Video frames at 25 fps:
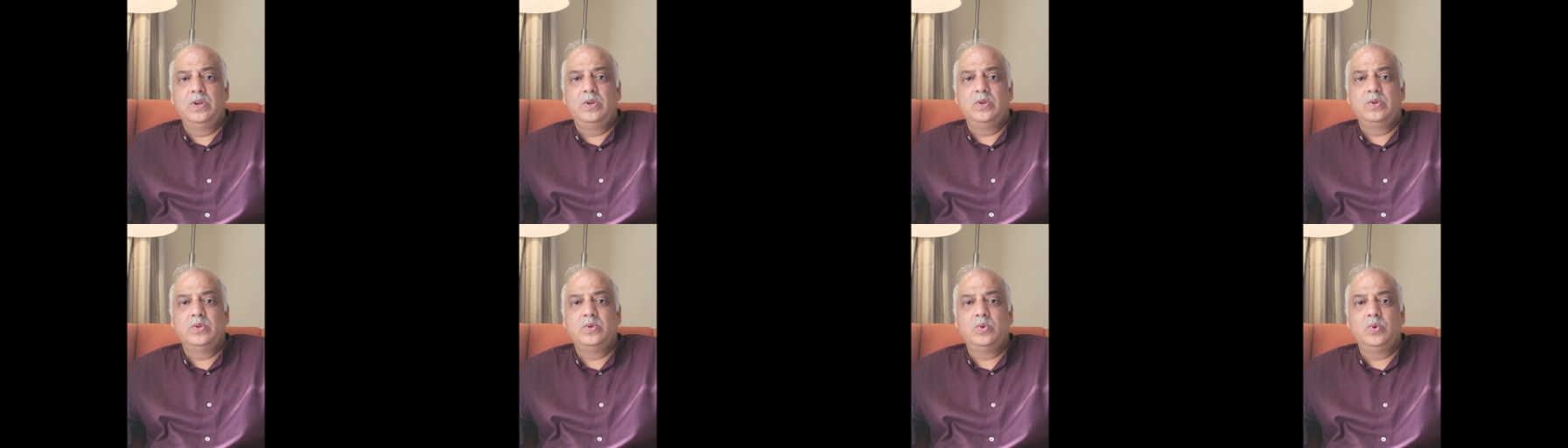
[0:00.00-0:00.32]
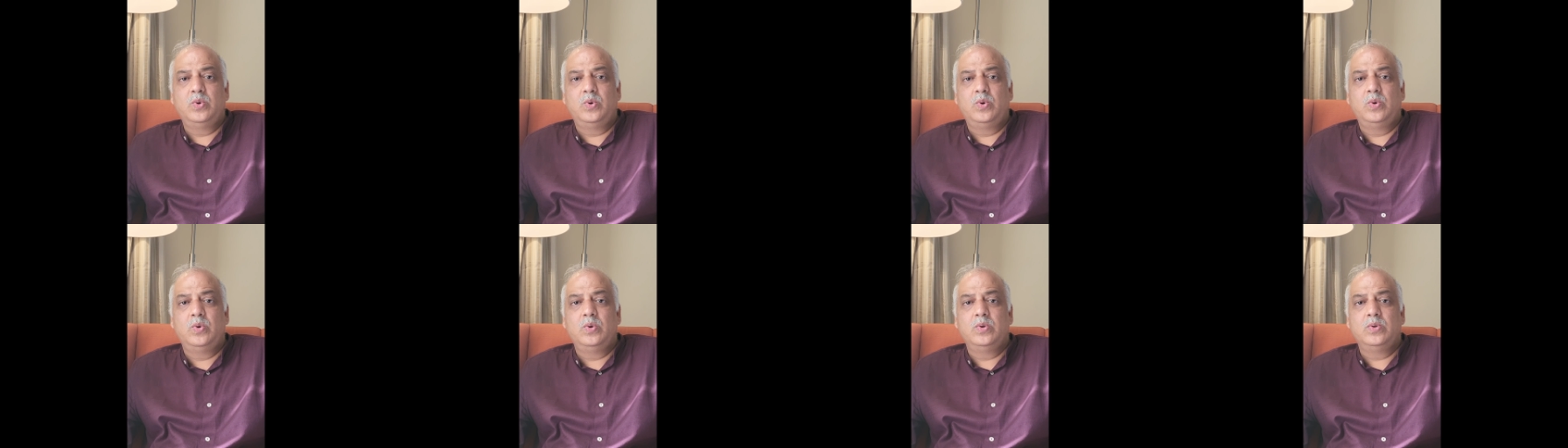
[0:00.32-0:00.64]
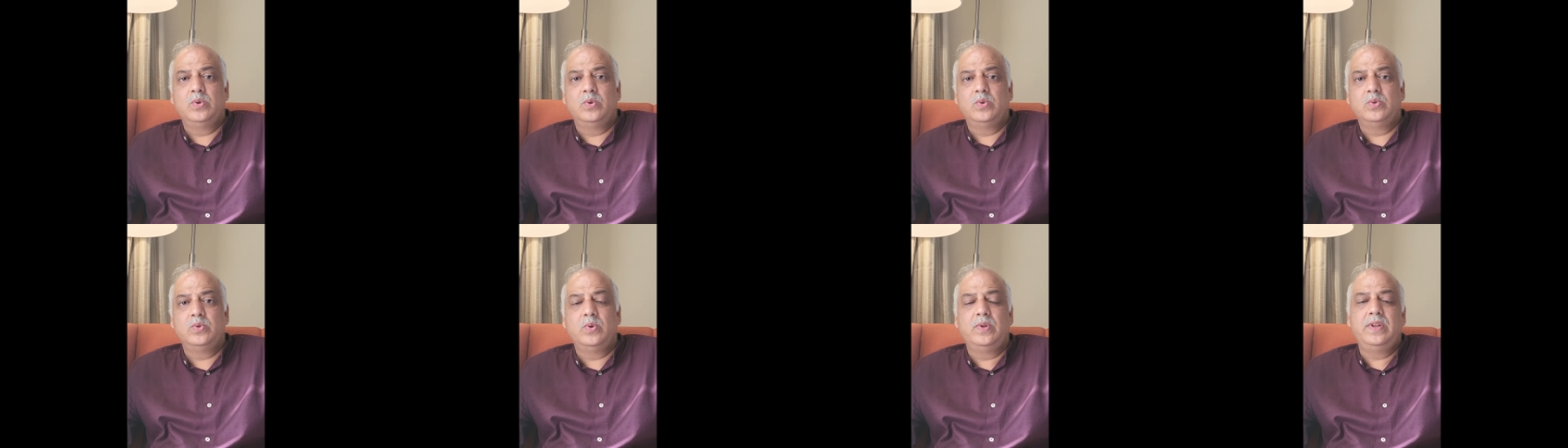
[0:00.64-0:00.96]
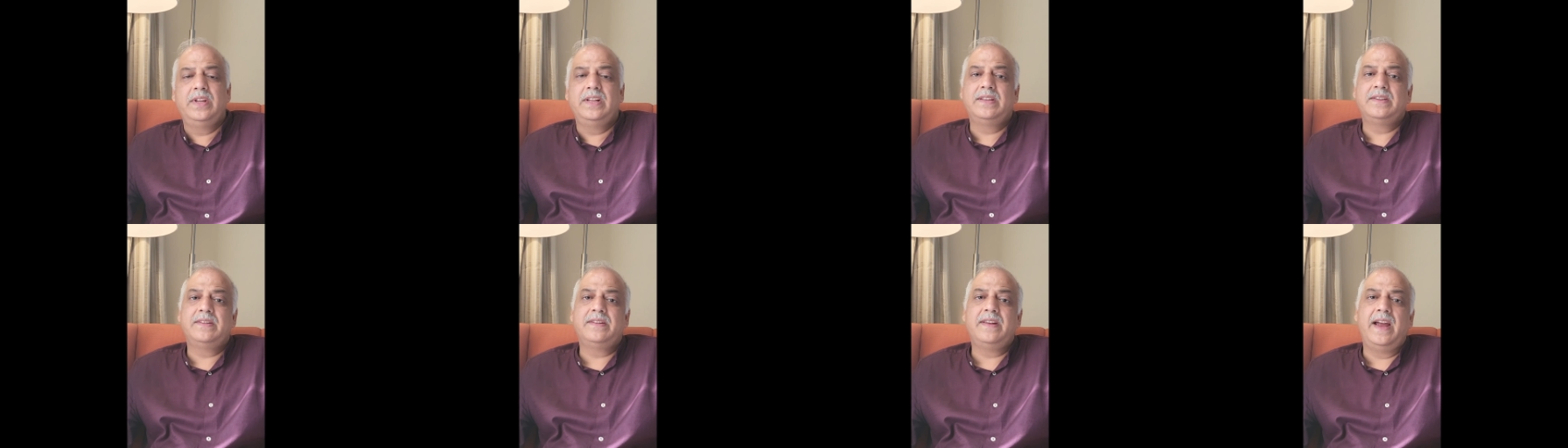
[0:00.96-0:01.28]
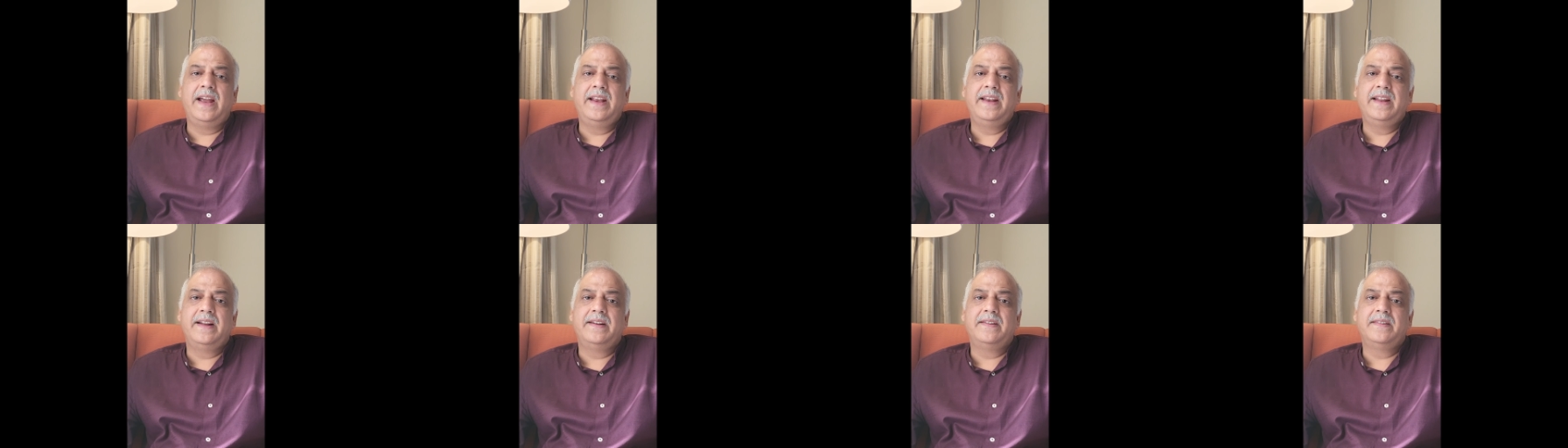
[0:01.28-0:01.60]
So, so, so let's
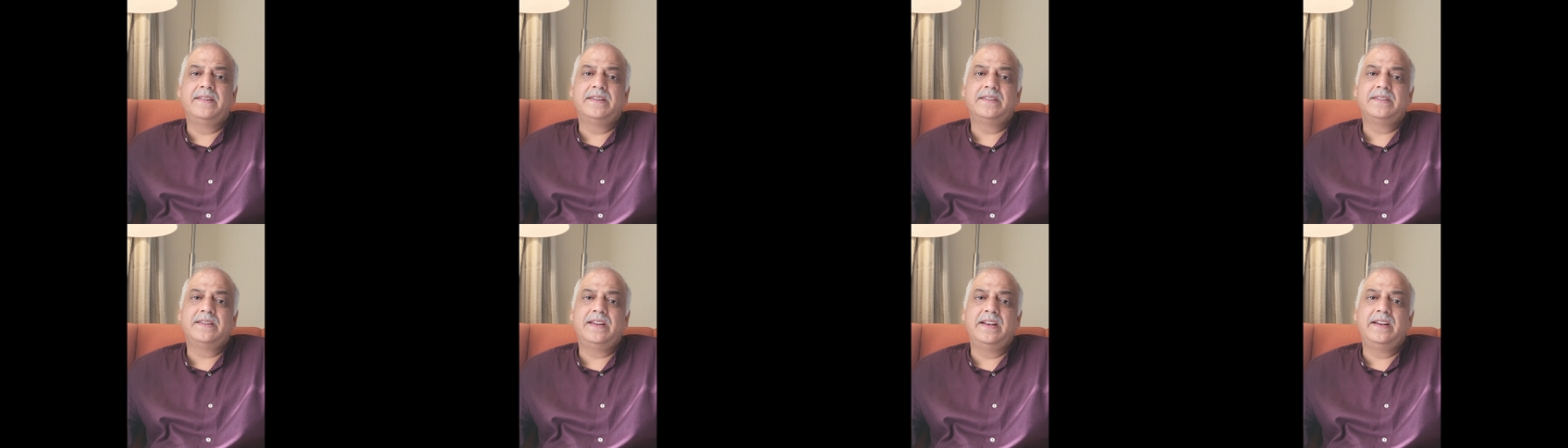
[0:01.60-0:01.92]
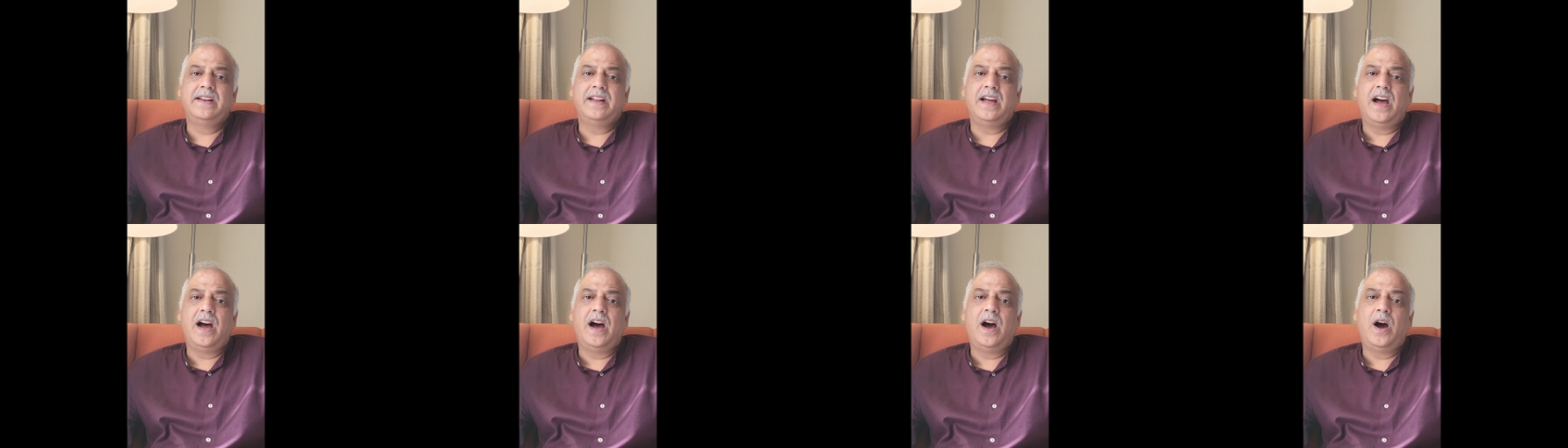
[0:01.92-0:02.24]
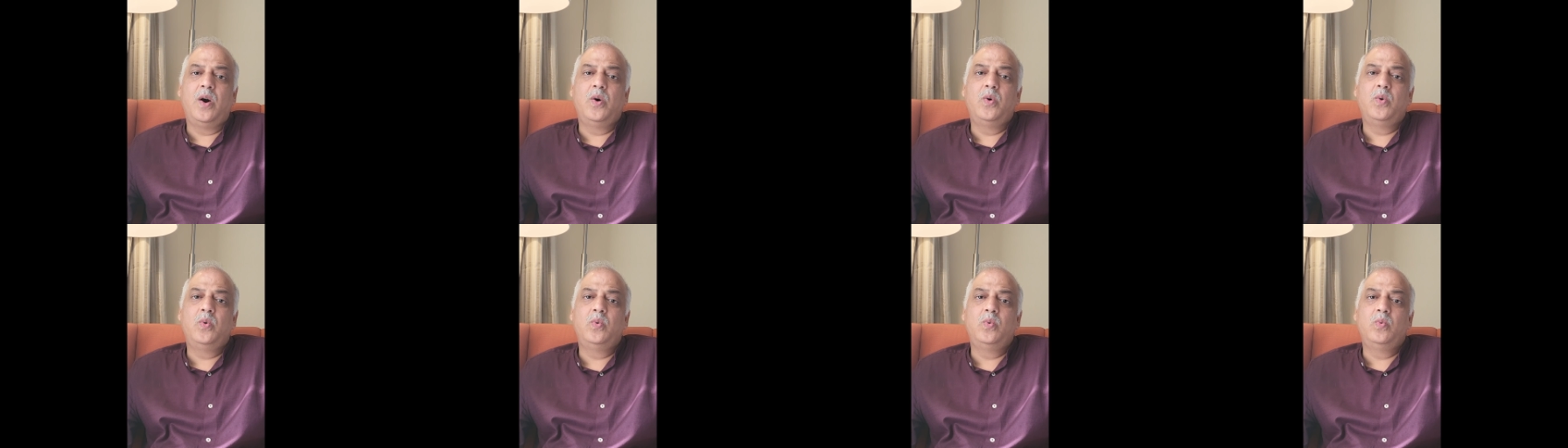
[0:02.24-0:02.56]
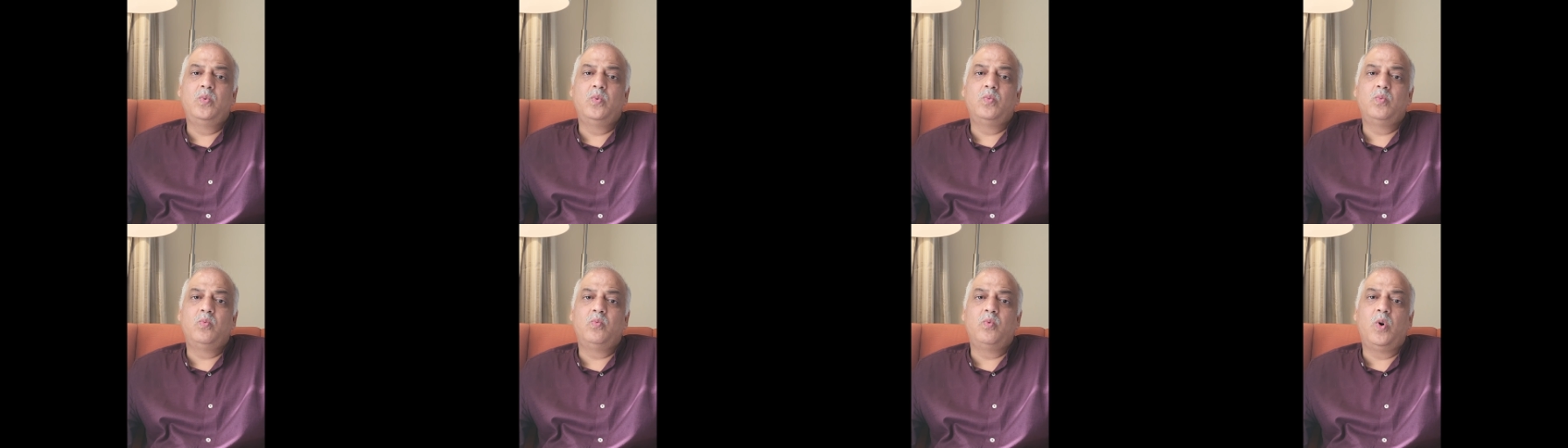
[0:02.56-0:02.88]
try and understand how,